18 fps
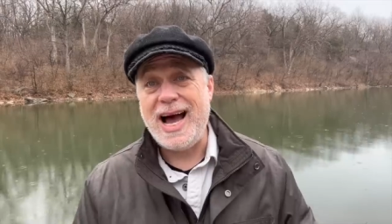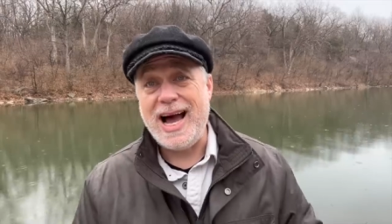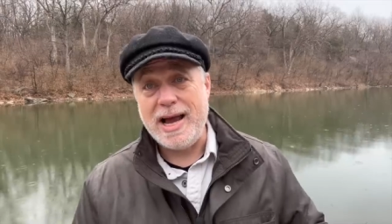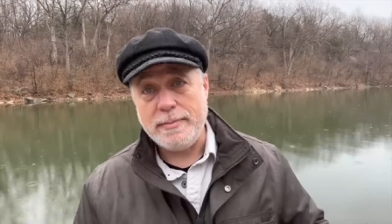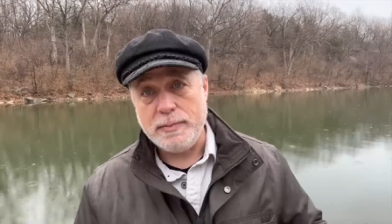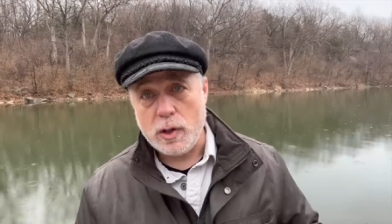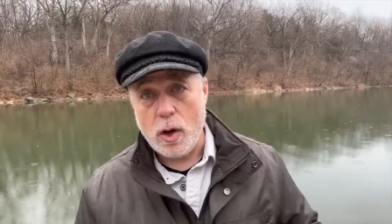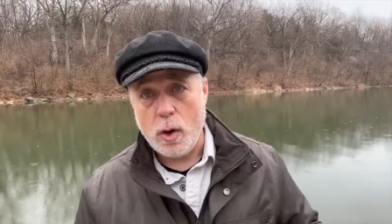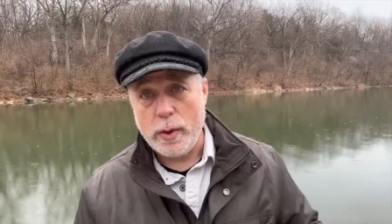
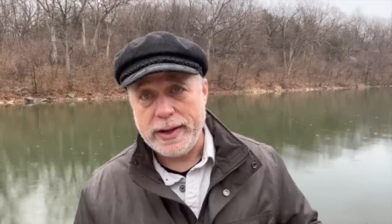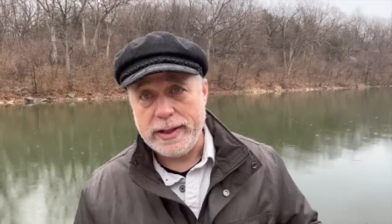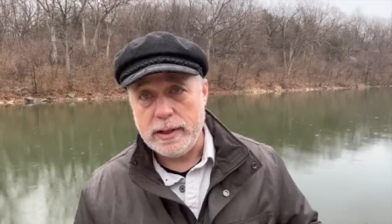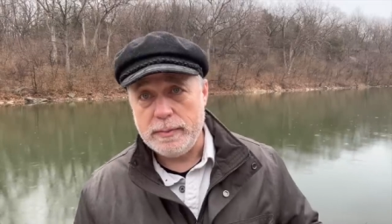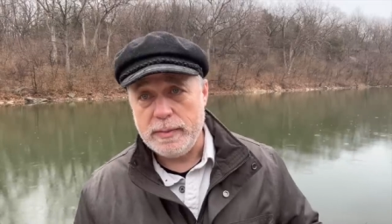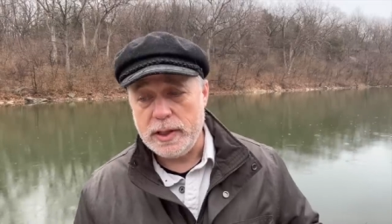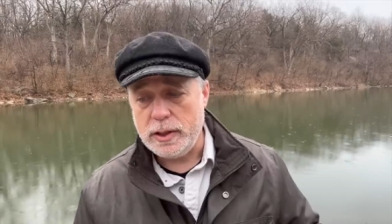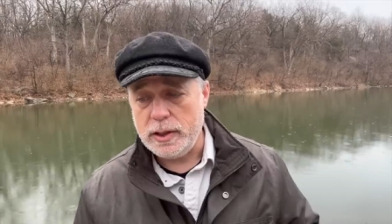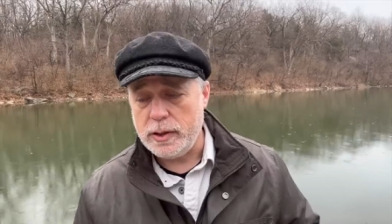I'm going to
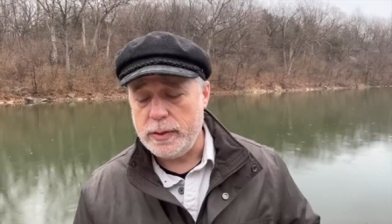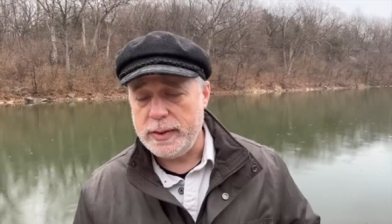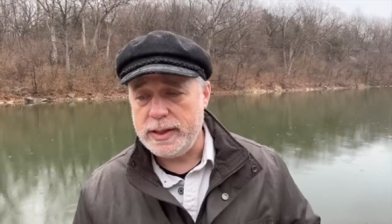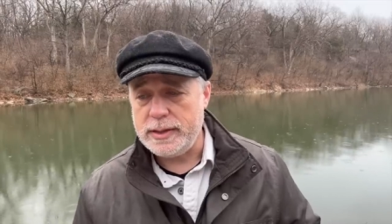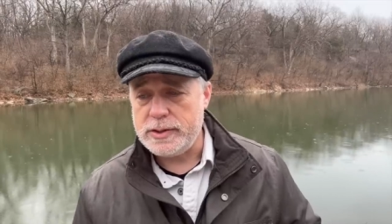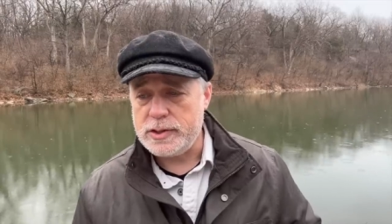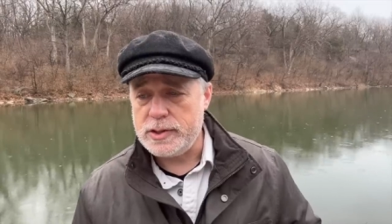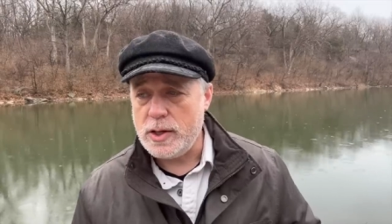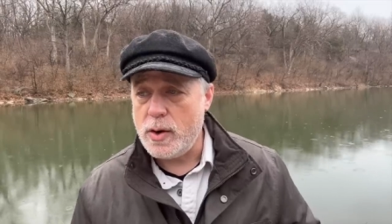be doing.
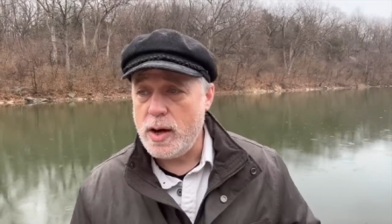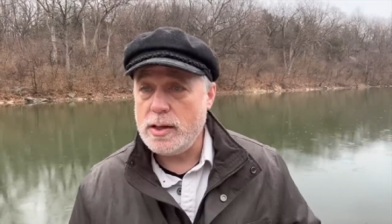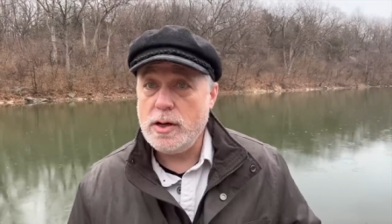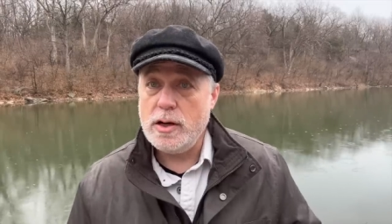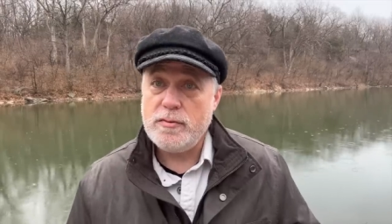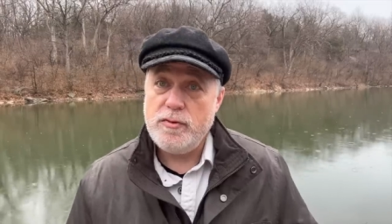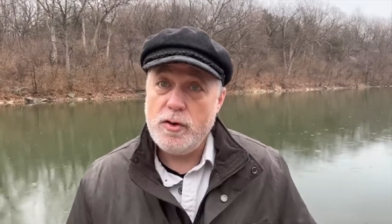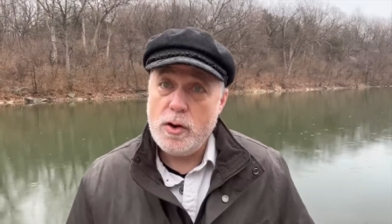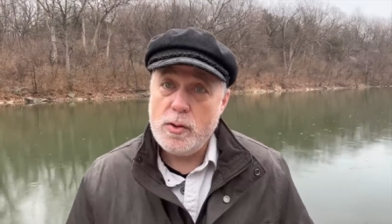So I
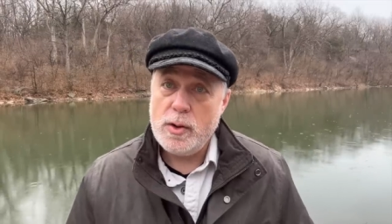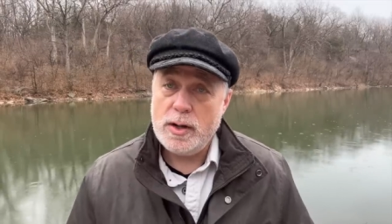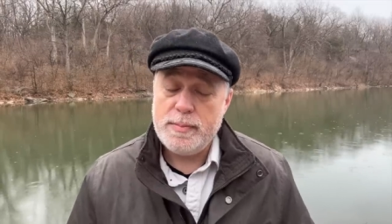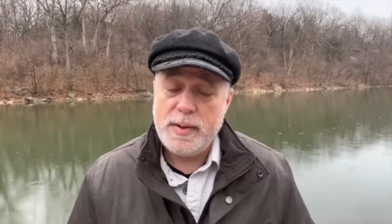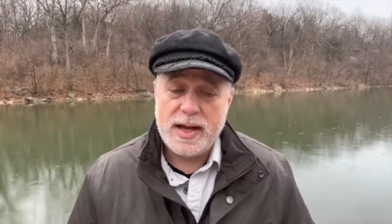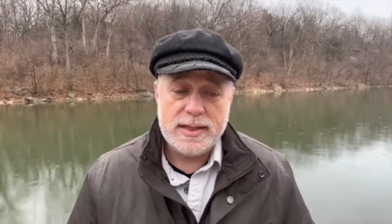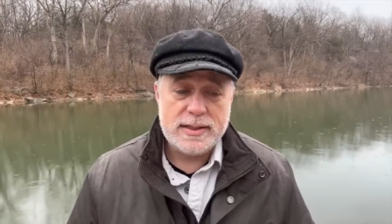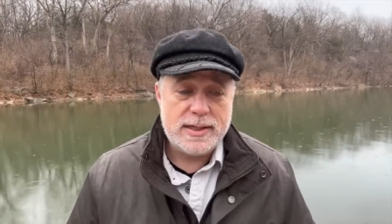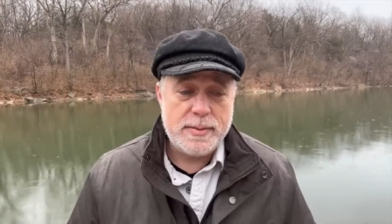look forward,
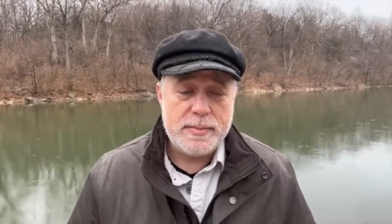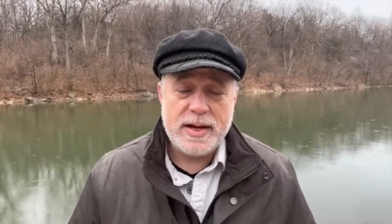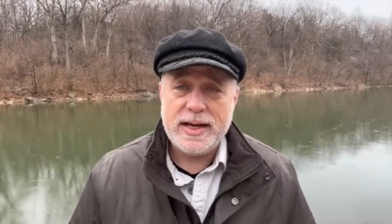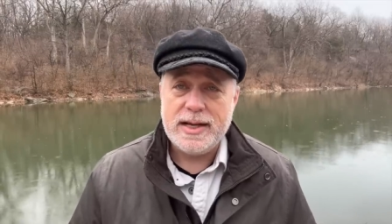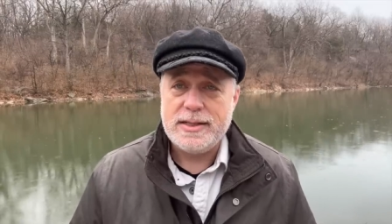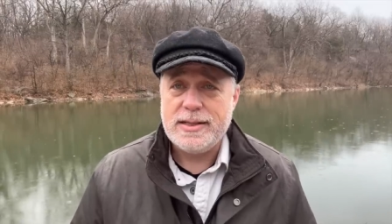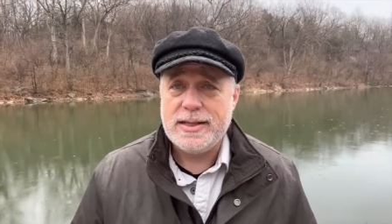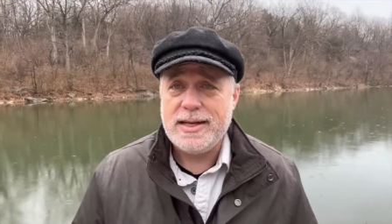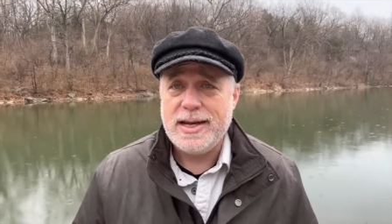by the time I
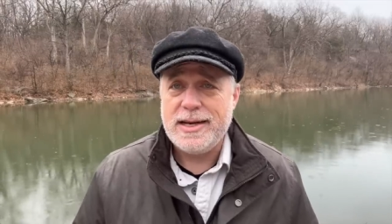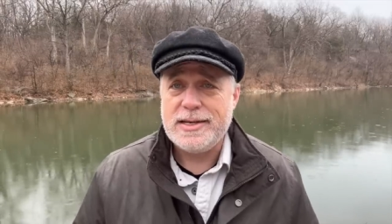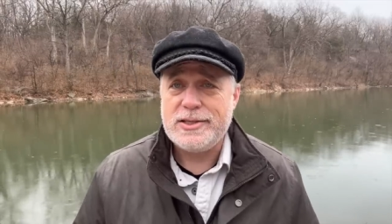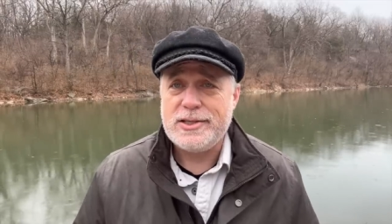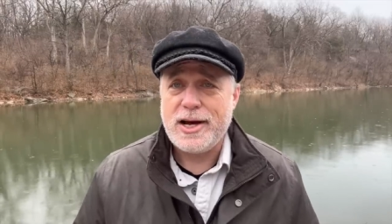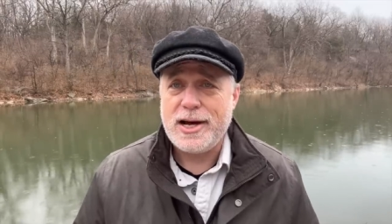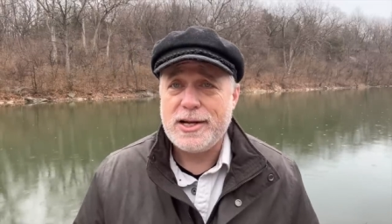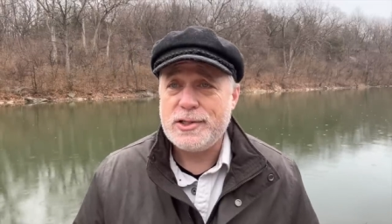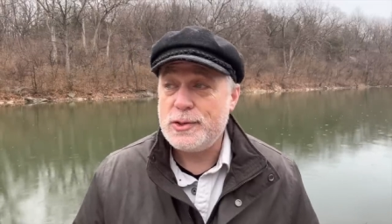get to the end of
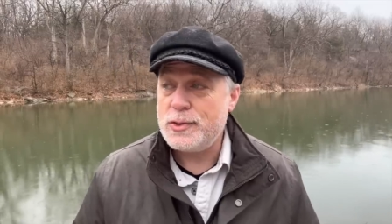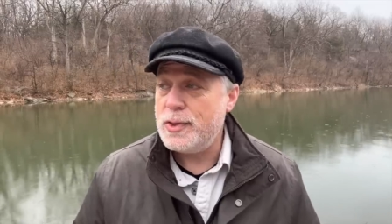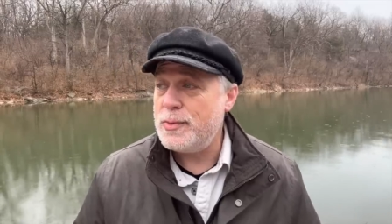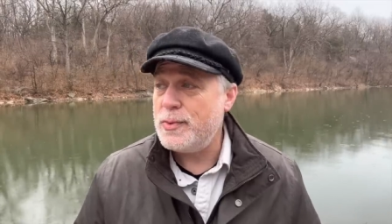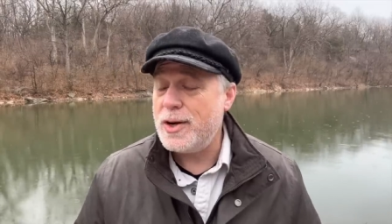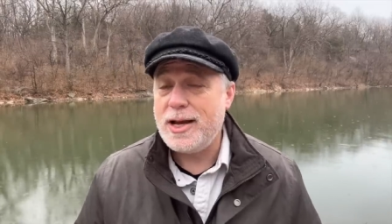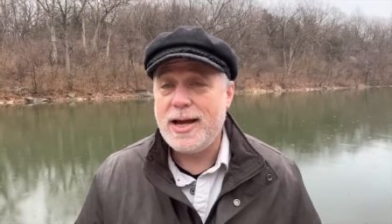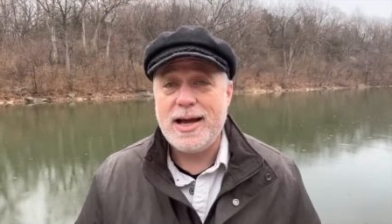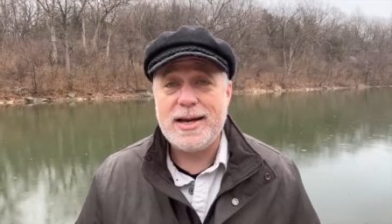Joshua,
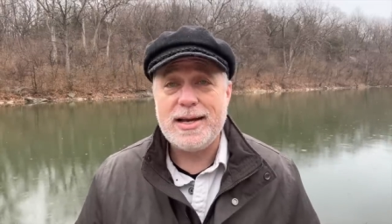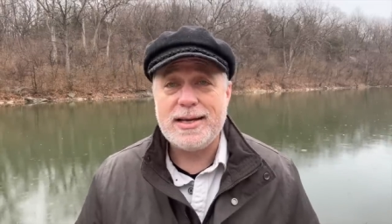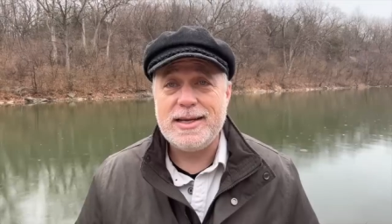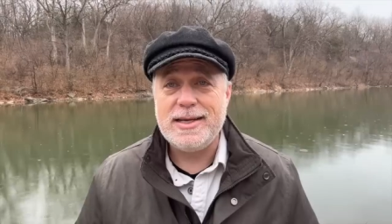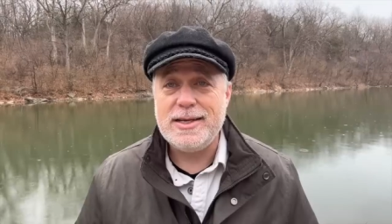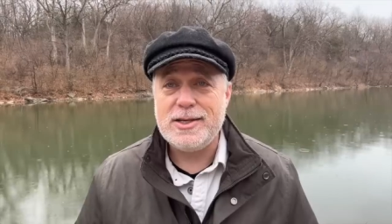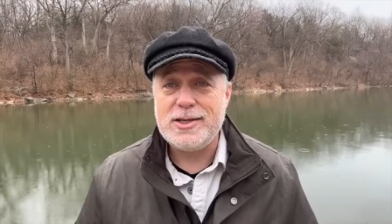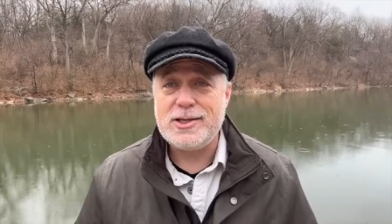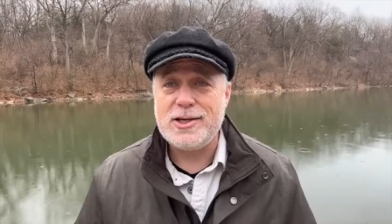what kind of
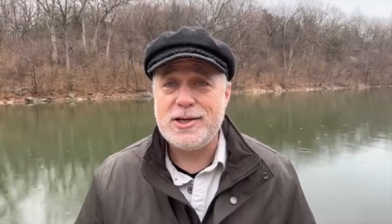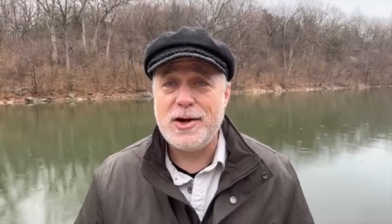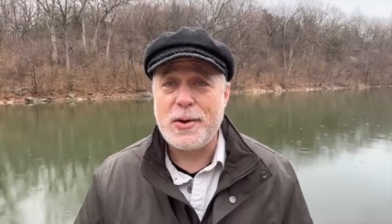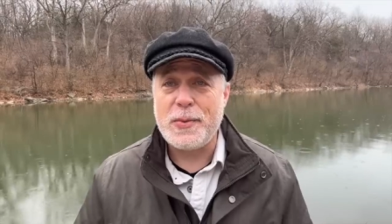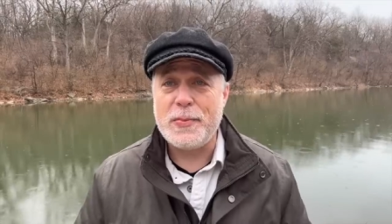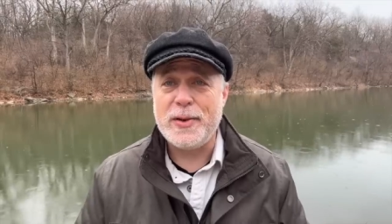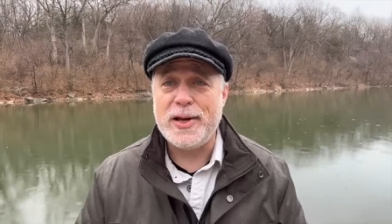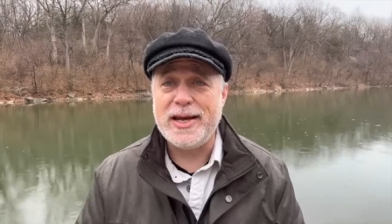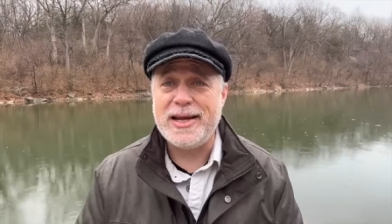condition I'll
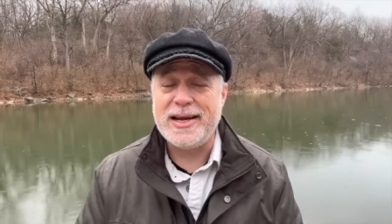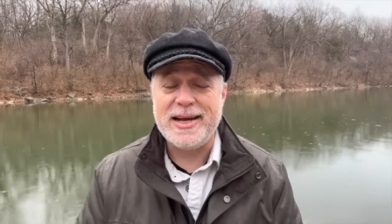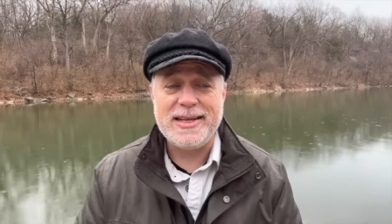be in.